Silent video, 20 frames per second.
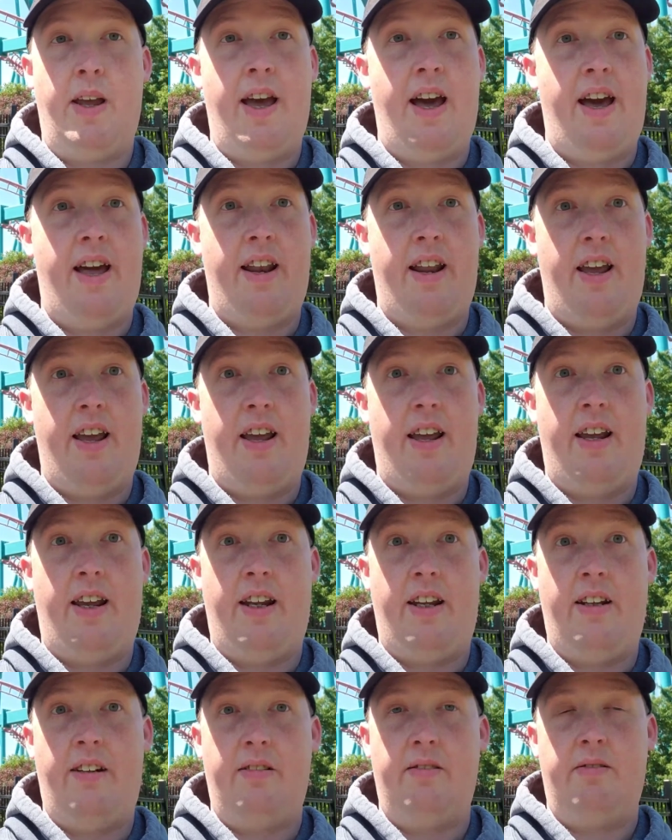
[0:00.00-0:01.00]
had
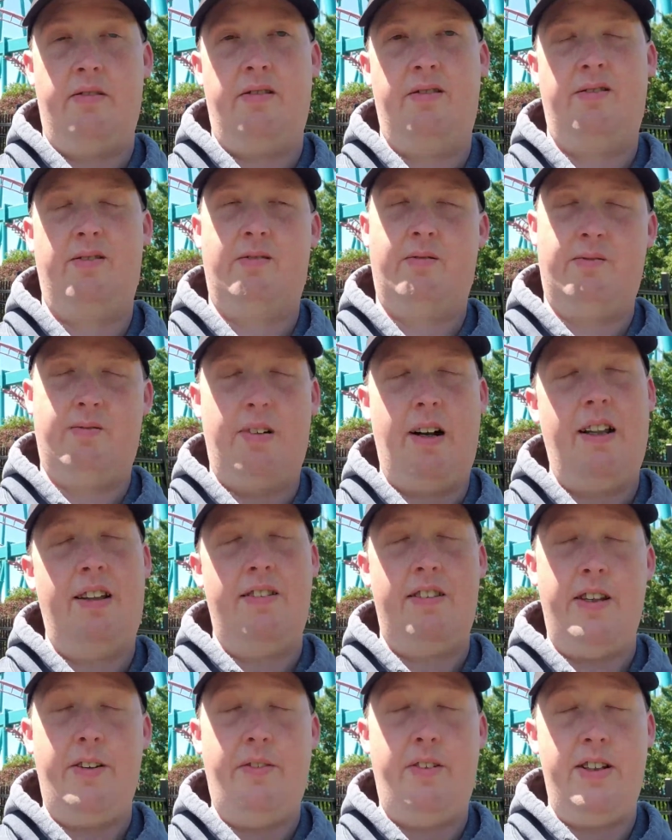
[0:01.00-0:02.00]
a
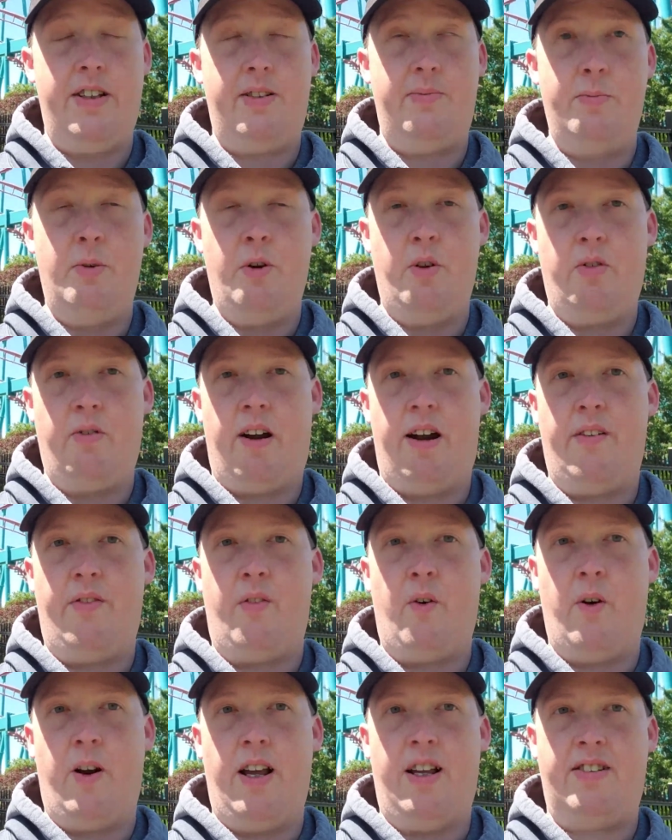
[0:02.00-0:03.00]
relatively smooth ride
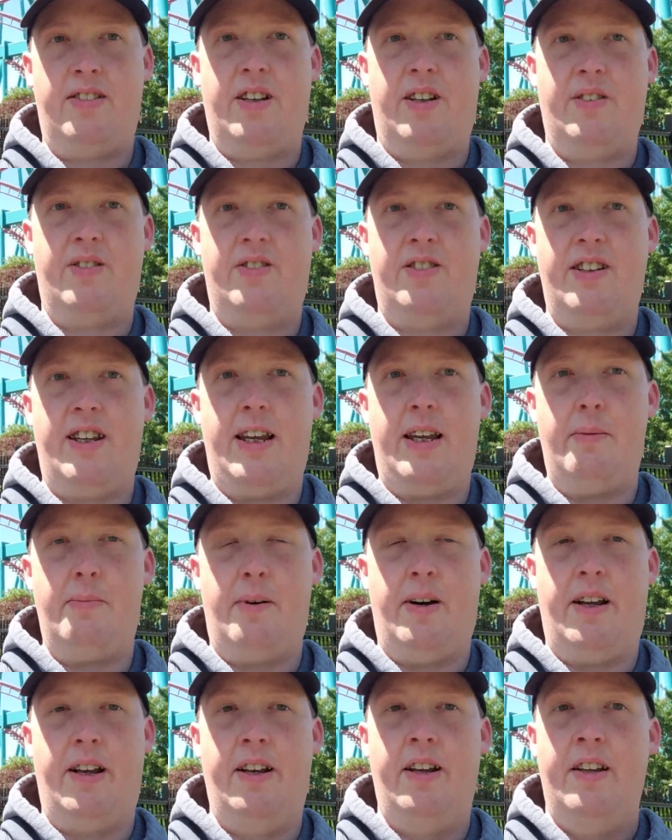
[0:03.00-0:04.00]
for an SLC,
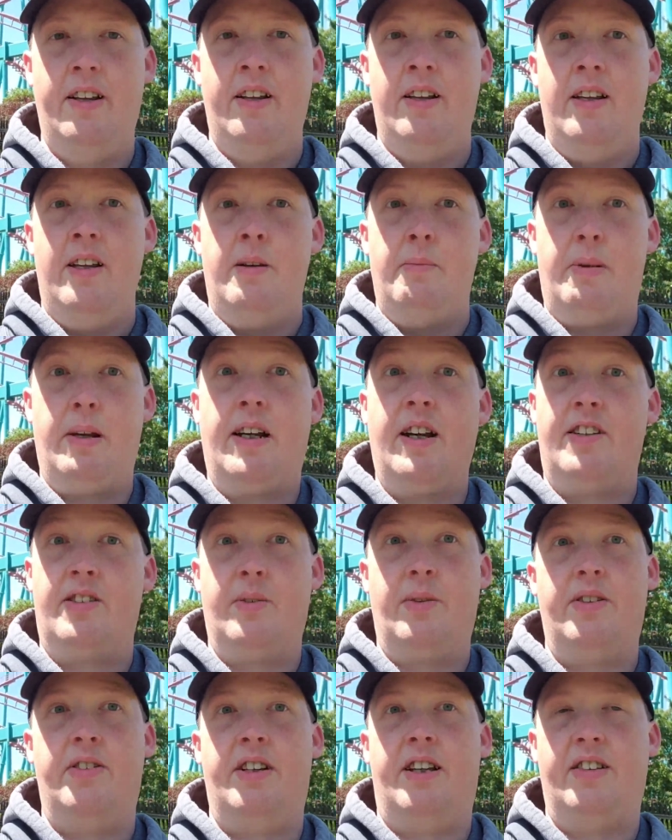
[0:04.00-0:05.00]
but because it
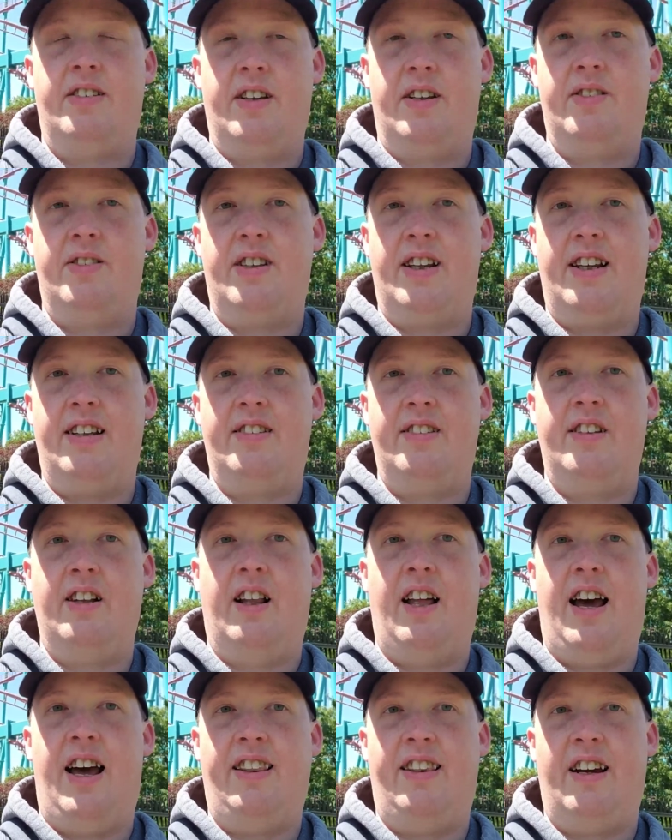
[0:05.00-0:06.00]
was an SLC, it still
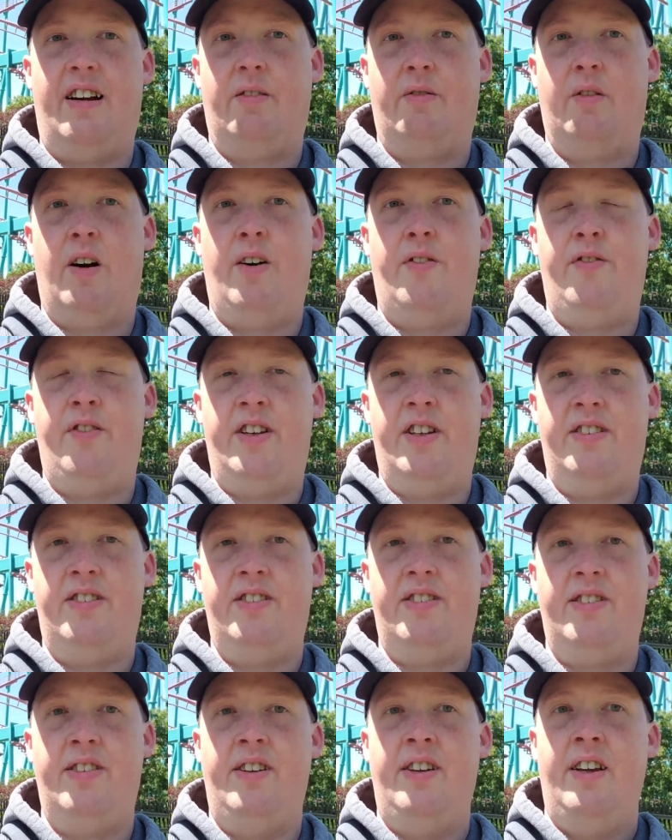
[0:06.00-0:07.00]
had that
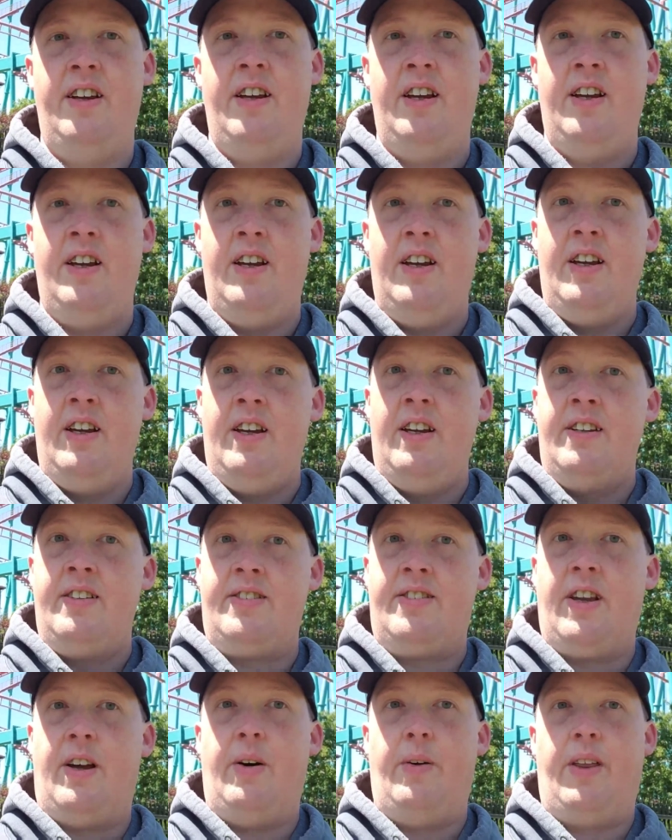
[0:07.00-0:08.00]
roughness,
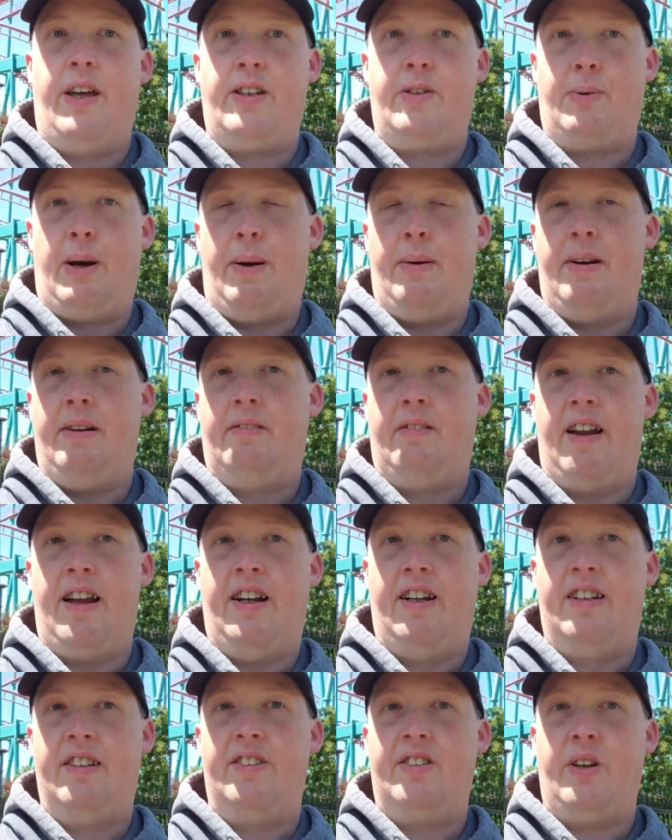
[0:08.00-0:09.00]
so that's why we
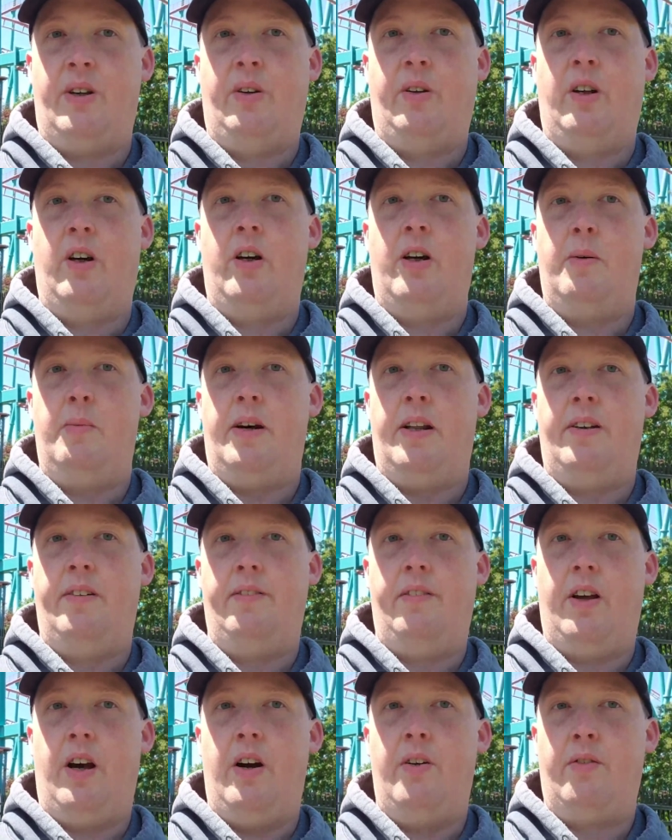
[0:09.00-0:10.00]
rated it so low. But
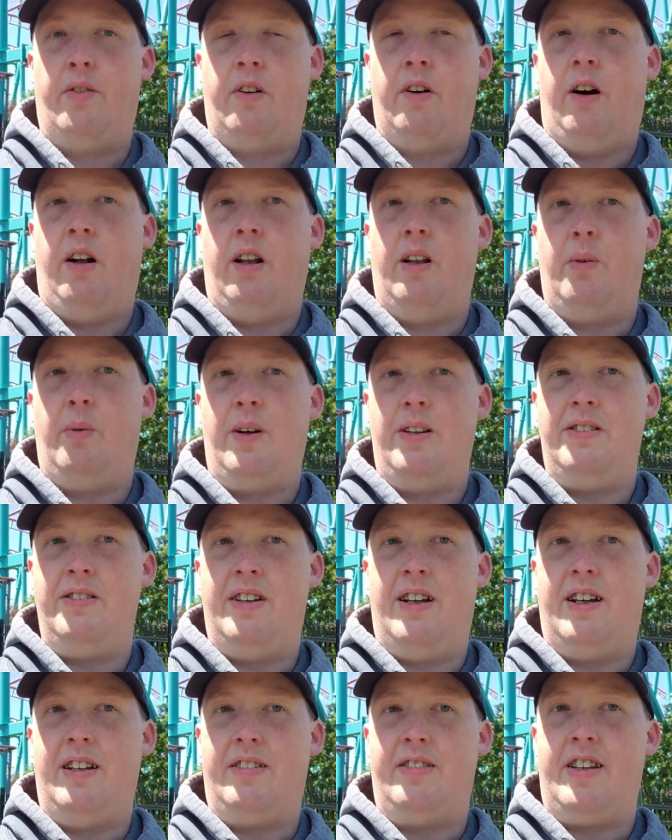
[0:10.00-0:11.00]
overall, it
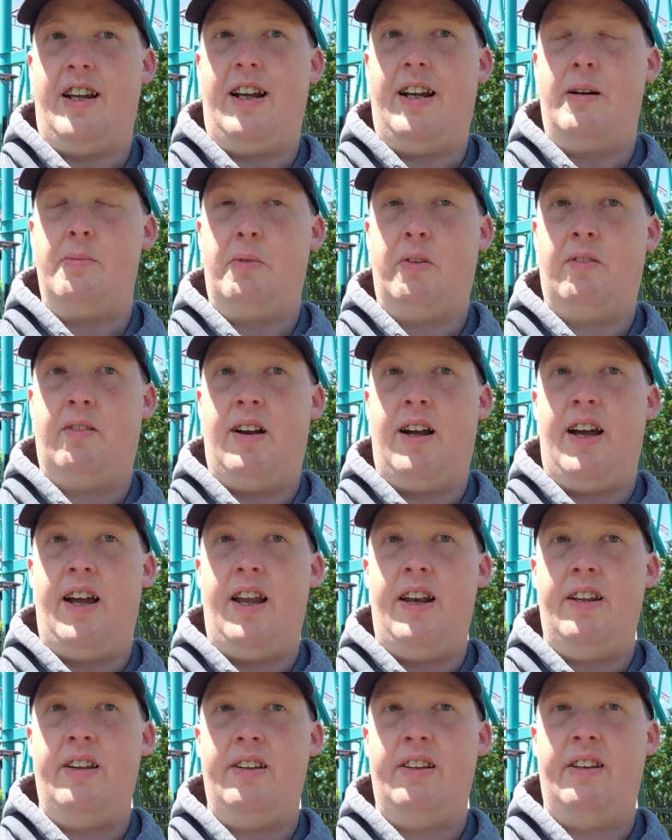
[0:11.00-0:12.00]
wasn't a terrible
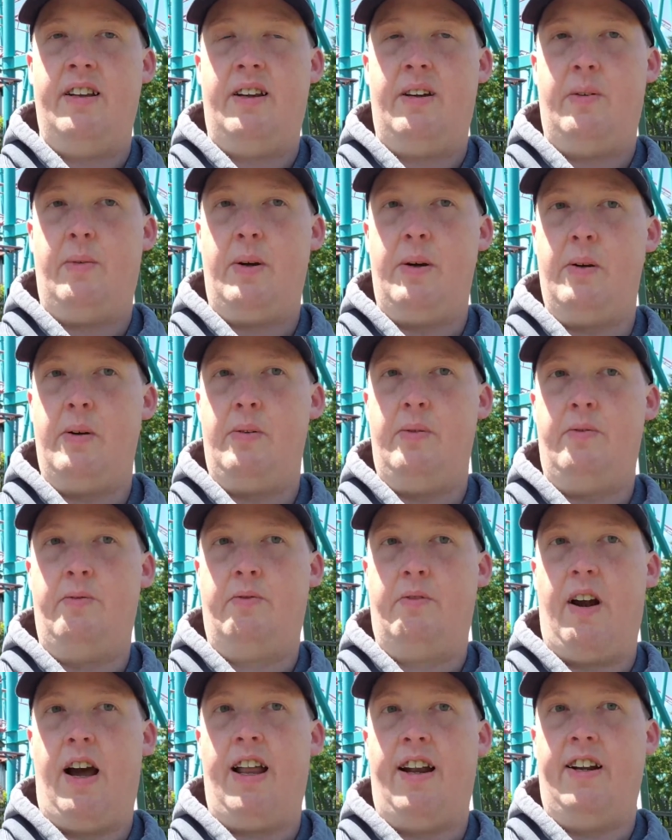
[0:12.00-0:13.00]
ride. We would
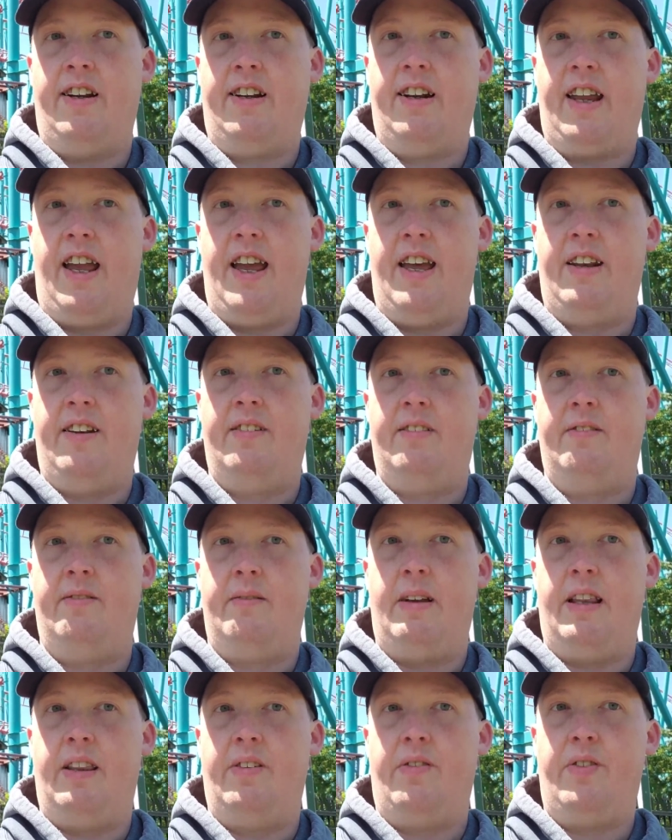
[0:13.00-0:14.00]
ride it again
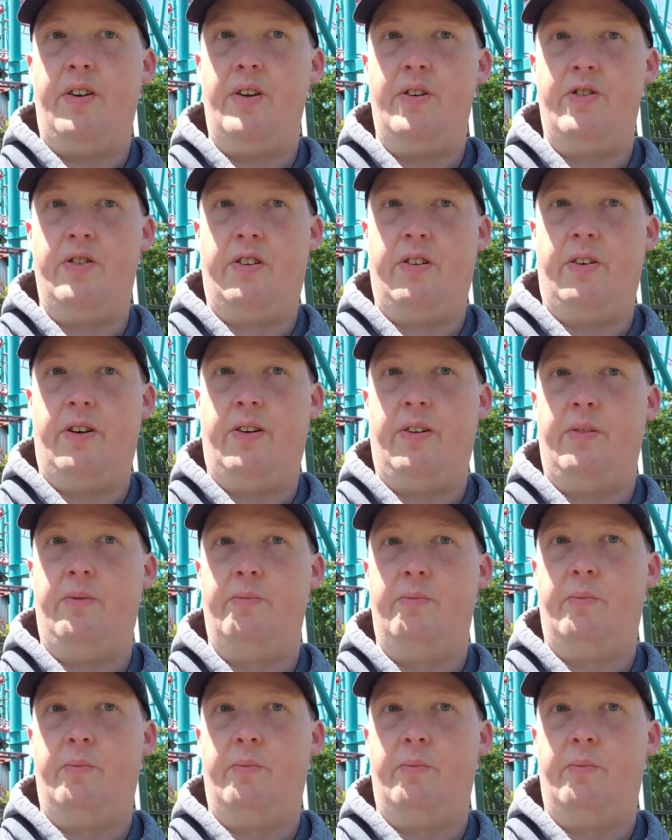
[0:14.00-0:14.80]
in the future on a